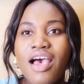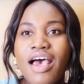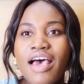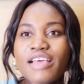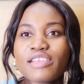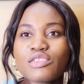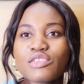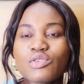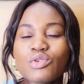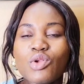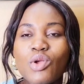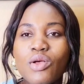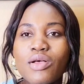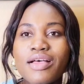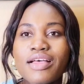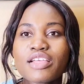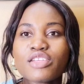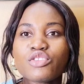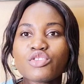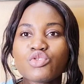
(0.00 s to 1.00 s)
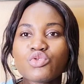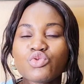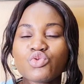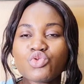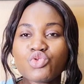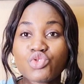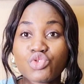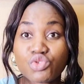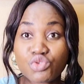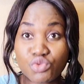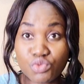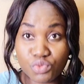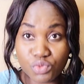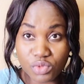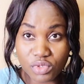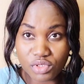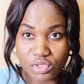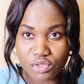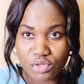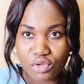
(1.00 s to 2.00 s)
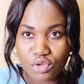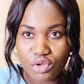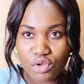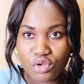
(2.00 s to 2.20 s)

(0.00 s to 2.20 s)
as long as you choose